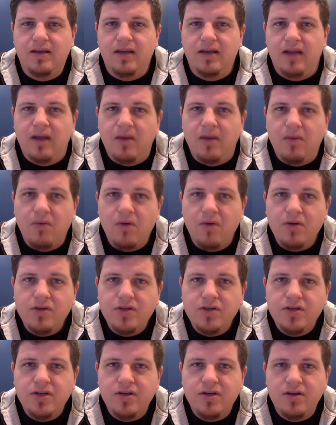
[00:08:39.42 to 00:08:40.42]
And I want
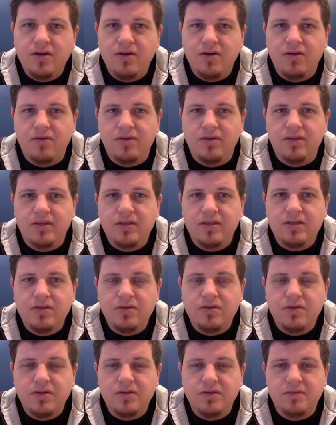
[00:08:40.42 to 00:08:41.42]
you to know that this
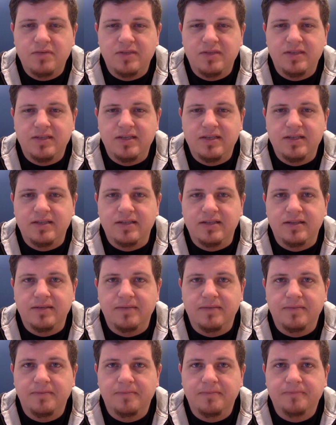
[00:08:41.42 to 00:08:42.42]
Christmas season,
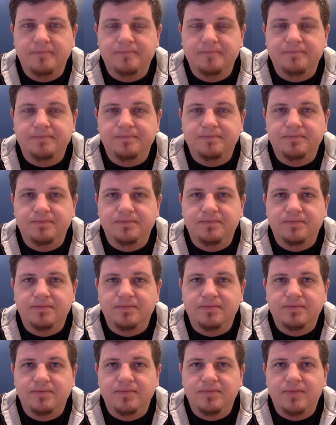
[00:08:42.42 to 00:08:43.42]

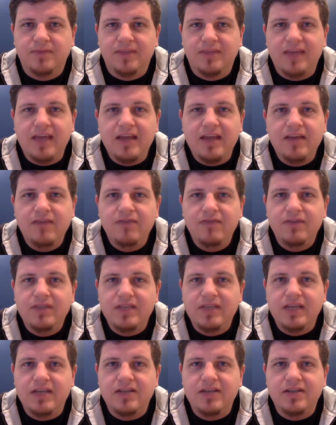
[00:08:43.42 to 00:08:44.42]
that
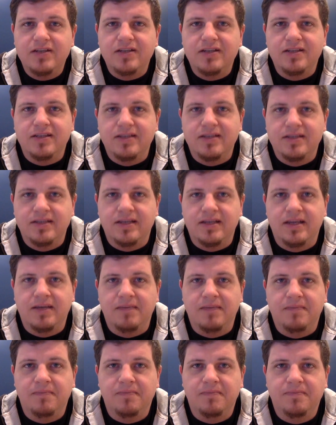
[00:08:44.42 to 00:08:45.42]
invitation is the
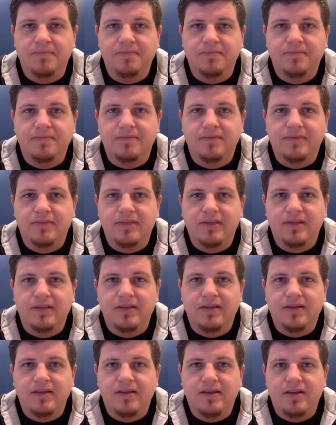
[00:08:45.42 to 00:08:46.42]
same
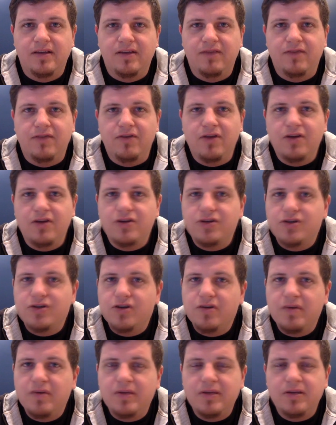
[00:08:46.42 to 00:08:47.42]
if you're not
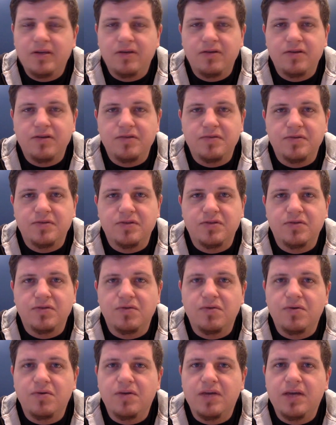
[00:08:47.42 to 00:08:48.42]
sure about the Christmas
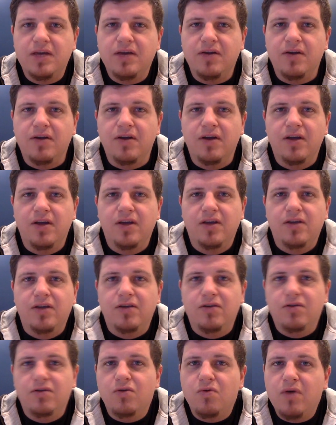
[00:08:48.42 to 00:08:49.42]
story or
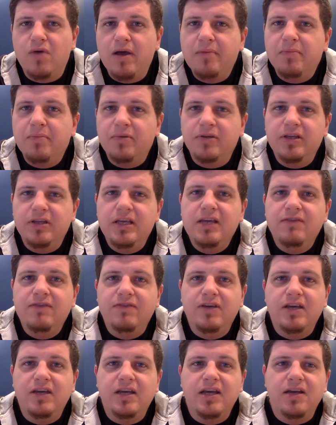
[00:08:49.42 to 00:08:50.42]
you don't quite
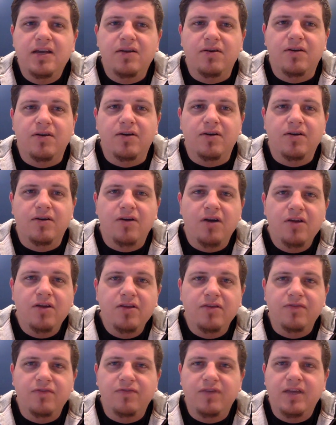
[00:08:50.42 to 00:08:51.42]
believe it or you're
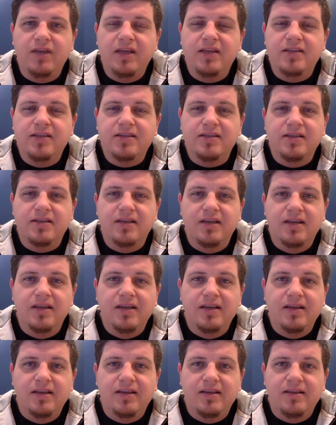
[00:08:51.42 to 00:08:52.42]
on the fence,
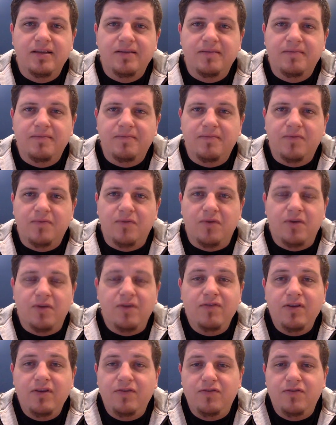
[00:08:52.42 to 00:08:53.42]
or
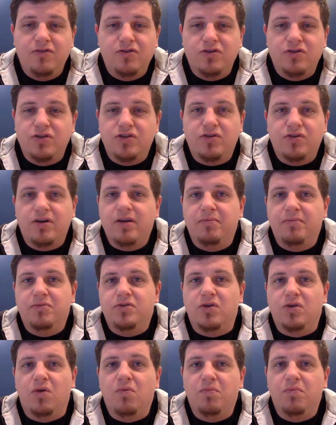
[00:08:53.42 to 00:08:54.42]
even if you just straight up
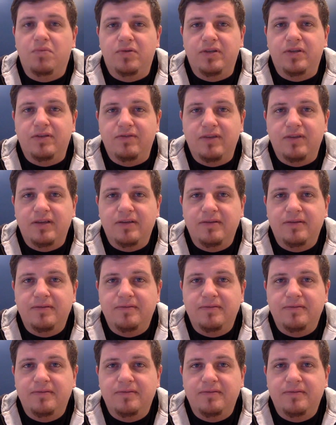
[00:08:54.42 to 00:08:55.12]
don't believe it,